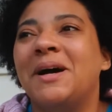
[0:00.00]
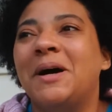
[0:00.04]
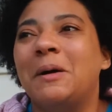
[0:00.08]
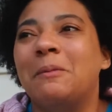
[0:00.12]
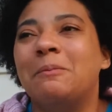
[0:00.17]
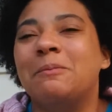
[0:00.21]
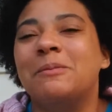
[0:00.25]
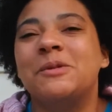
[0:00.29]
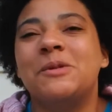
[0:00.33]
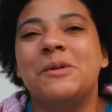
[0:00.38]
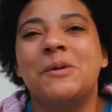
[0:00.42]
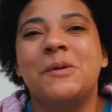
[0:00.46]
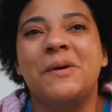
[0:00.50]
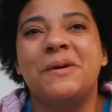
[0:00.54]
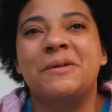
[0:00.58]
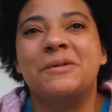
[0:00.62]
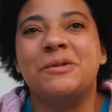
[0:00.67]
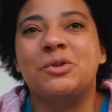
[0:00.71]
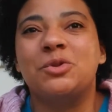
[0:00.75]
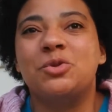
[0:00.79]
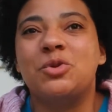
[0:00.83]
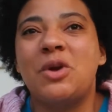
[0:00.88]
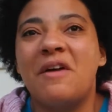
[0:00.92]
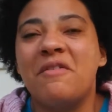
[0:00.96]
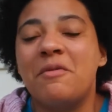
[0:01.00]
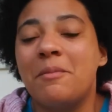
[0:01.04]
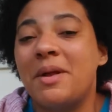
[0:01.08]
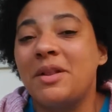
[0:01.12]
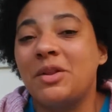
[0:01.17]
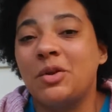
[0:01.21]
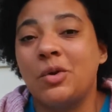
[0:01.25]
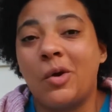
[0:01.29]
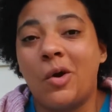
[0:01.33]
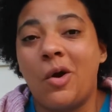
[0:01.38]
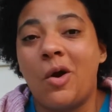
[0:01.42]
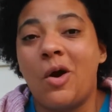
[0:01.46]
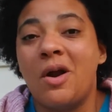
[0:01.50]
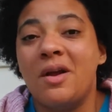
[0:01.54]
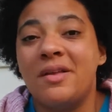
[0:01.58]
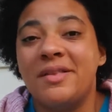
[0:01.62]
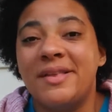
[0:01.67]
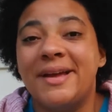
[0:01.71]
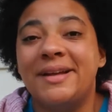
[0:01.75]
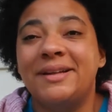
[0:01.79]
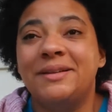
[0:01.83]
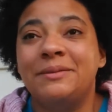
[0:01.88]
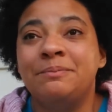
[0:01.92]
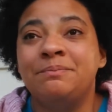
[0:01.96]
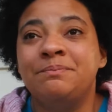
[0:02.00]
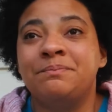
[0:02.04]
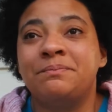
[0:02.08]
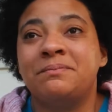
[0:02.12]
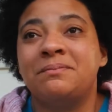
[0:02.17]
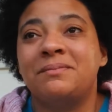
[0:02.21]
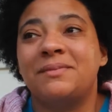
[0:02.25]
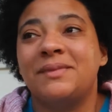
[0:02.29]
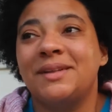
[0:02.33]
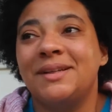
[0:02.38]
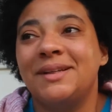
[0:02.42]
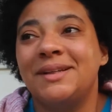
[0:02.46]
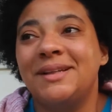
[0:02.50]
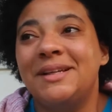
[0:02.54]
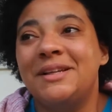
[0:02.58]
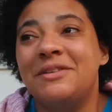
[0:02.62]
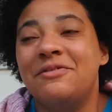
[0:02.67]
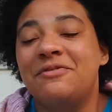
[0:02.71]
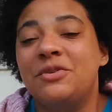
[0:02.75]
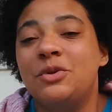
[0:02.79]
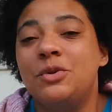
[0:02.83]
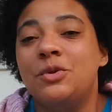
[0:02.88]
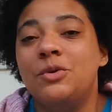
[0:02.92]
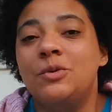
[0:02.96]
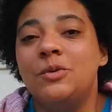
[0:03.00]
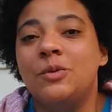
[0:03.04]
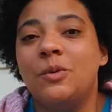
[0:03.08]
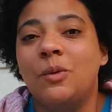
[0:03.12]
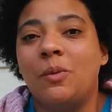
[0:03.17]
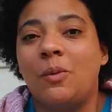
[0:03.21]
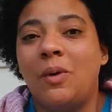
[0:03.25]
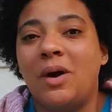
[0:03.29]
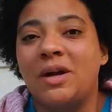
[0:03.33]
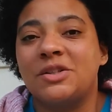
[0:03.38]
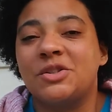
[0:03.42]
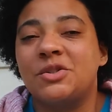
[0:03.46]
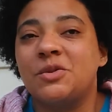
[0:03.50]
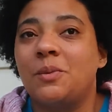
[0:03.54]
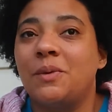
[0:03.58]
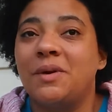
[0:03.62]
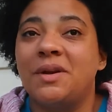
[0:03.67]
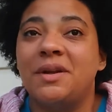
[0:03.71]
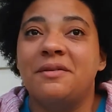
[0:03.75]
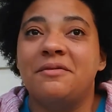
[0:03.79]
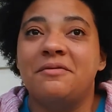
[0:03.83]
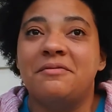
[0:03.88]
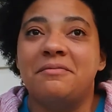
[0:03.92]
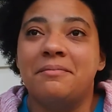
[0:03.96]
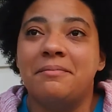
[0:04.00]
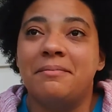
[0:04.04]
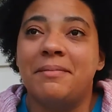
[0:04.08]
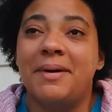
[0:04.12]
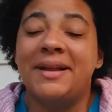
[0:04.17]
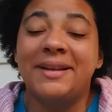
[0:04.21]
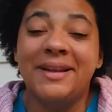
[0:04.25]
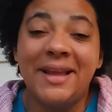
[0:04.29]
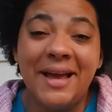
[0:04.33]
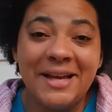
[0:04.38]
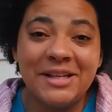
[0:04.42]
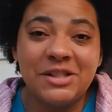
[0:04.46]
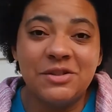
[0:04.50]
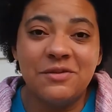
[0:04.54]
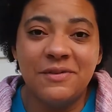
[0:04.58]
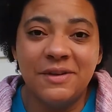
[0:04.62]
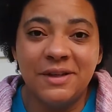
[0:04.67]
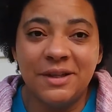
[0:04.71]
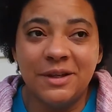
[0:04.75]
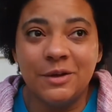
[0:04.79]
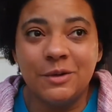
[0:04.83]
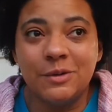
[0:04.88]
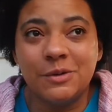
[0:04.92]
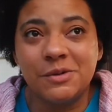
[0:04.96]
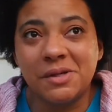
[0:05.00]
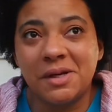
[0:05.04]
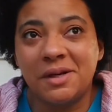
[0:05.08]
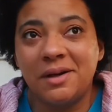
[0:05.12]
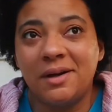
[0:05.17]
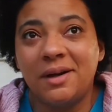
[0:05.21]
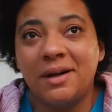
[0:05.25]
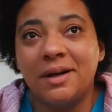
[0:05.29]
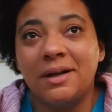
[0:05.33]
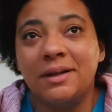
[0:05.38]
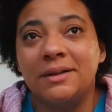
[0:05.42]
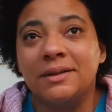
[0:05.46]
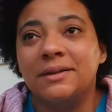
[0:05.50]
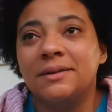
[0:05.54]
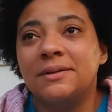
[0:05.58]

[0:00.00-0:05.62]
So I was driving my little car that, if you watched one of my last videos on